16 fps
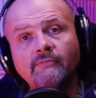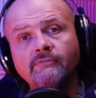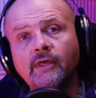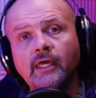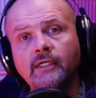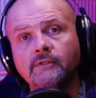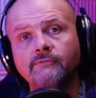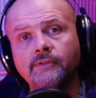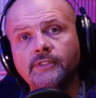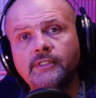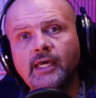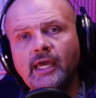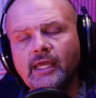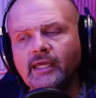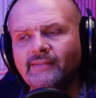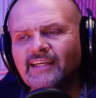at the end of the
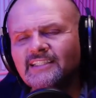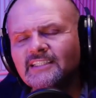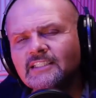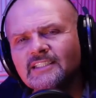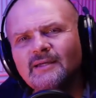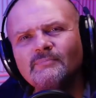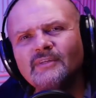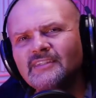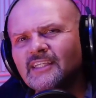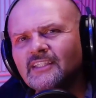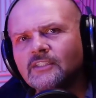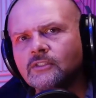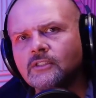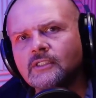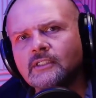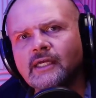day. And that's something that
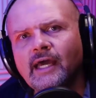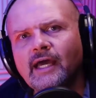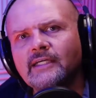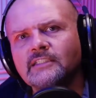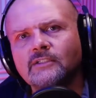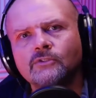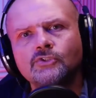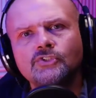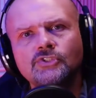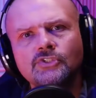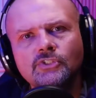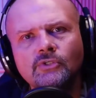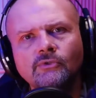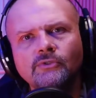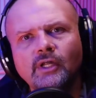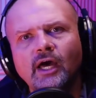the good guys are
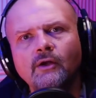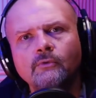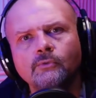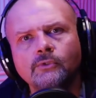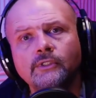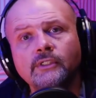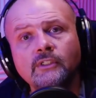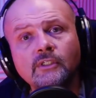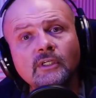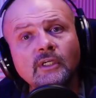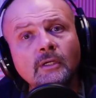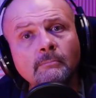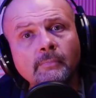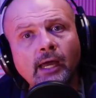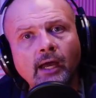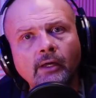still not really good
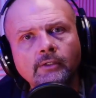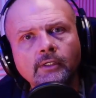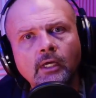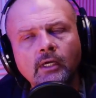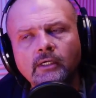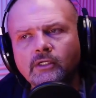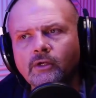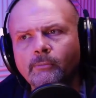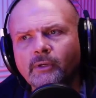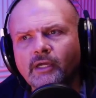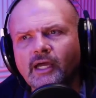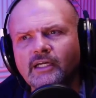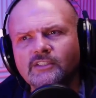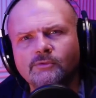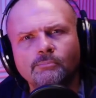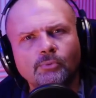about,
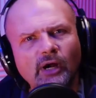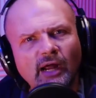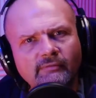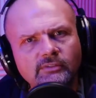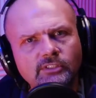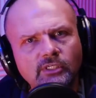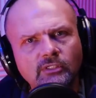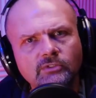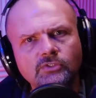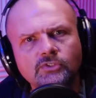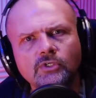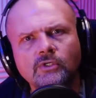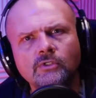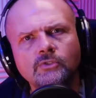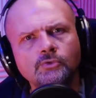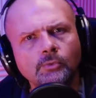because of privacy
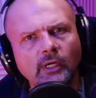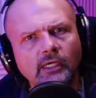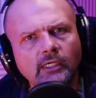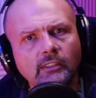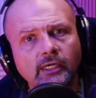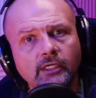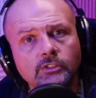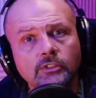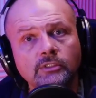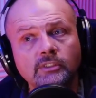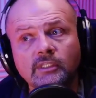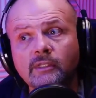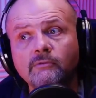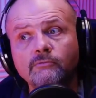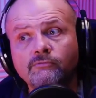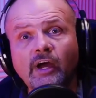concerns, regulations,
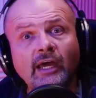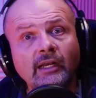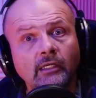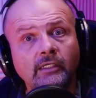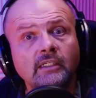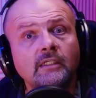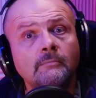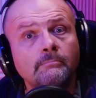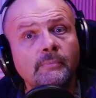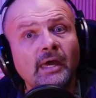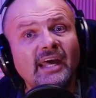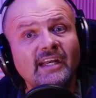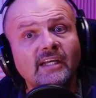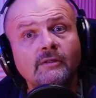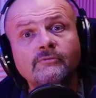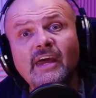and then finally
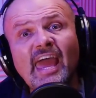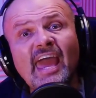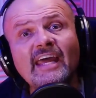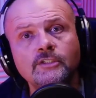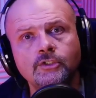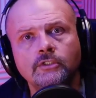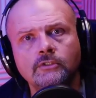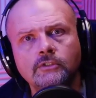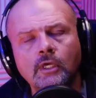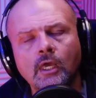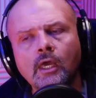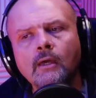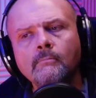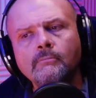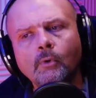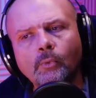competitive edges.
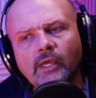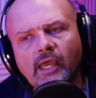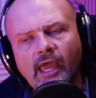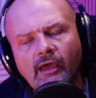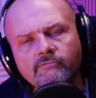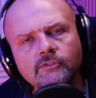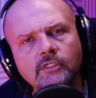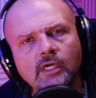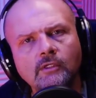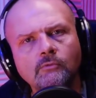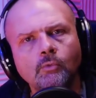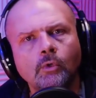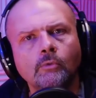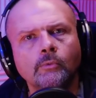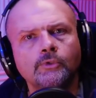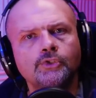But we have to get
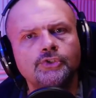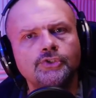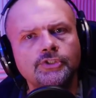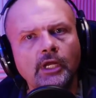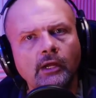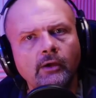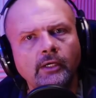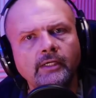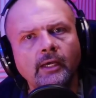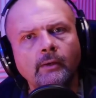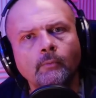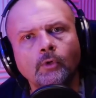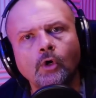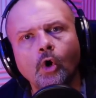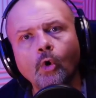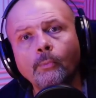where we're sharing and
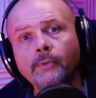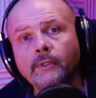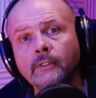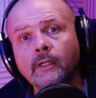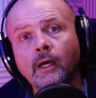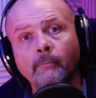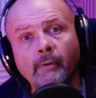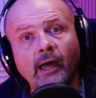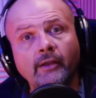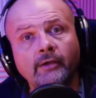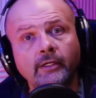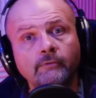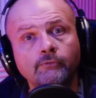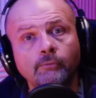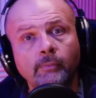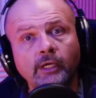we're open about
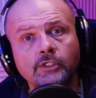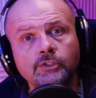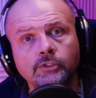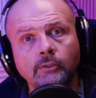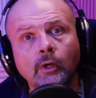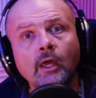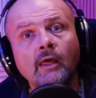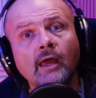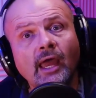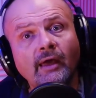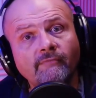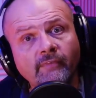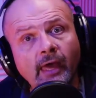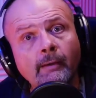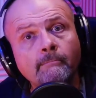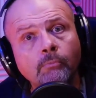information.
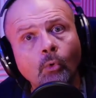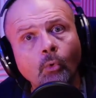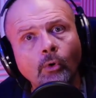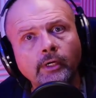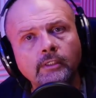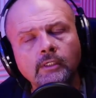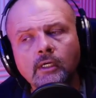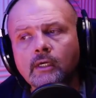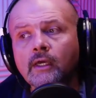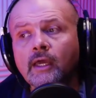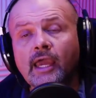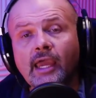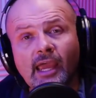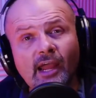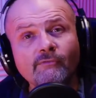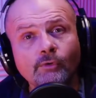At that point,
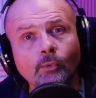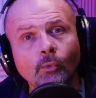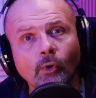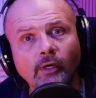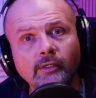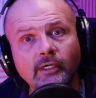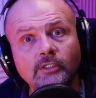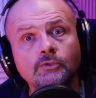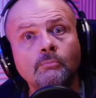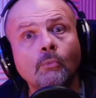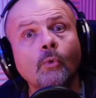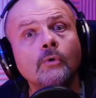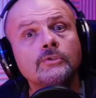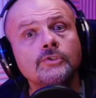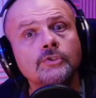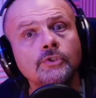everyone is
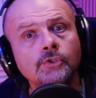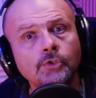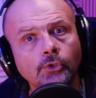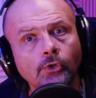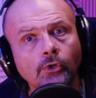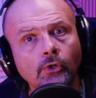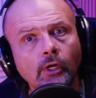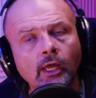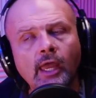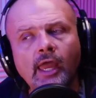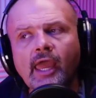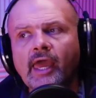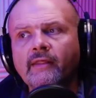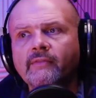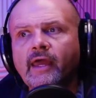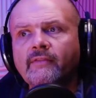more secure.
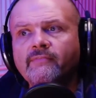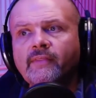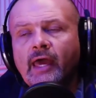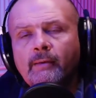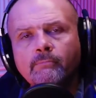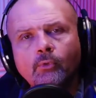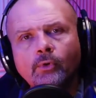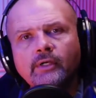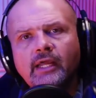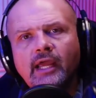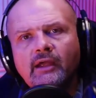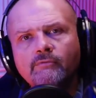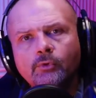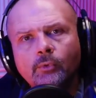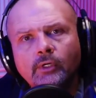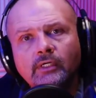And at that point,
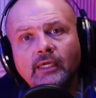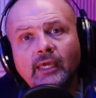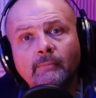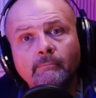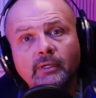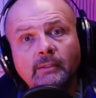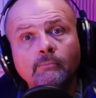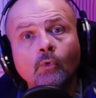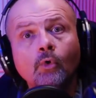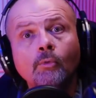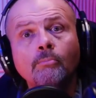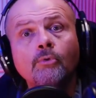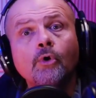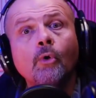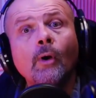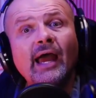everyone can be more
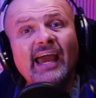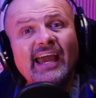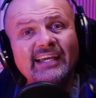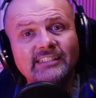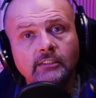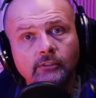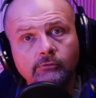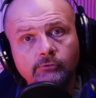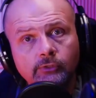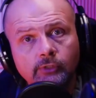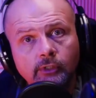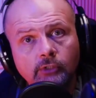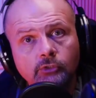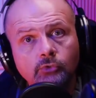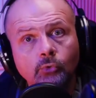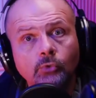proactive
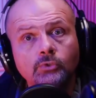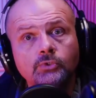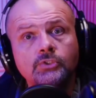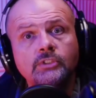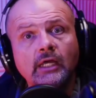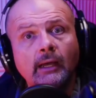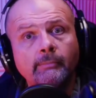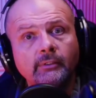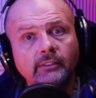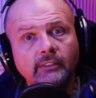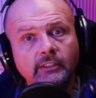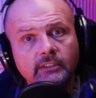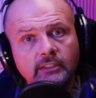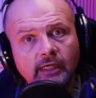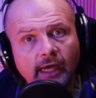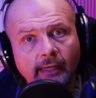towards stopping
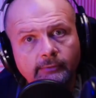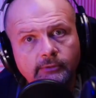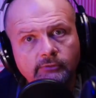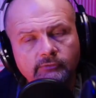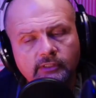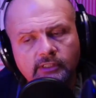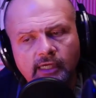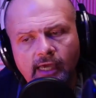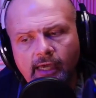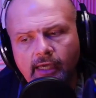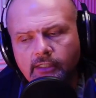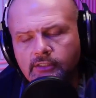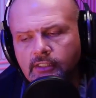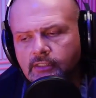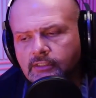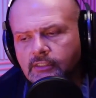these types of
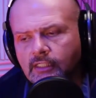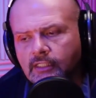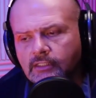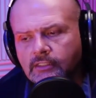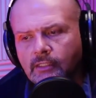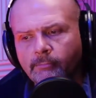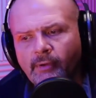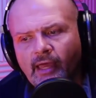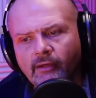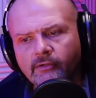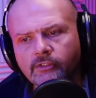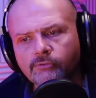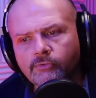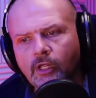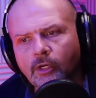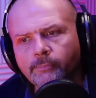attacks. It's about
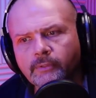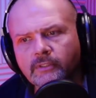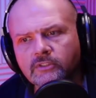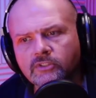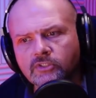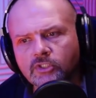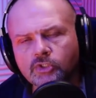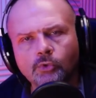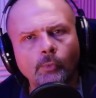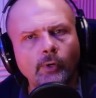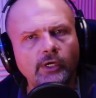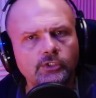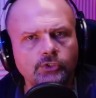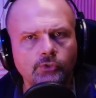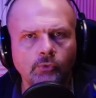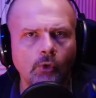developing
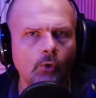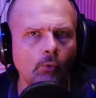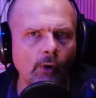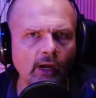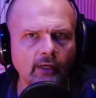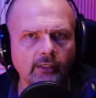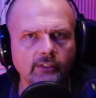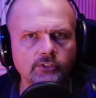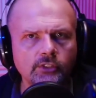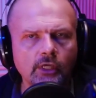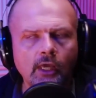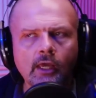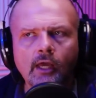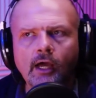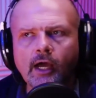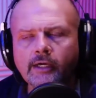situational awareness,
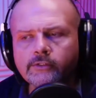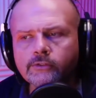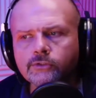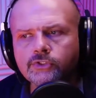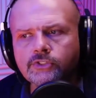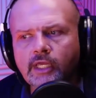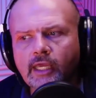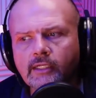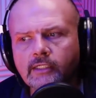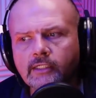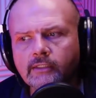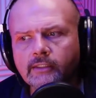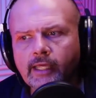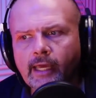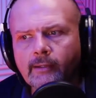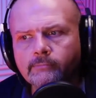
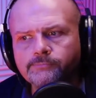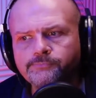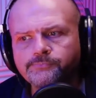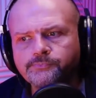understanding that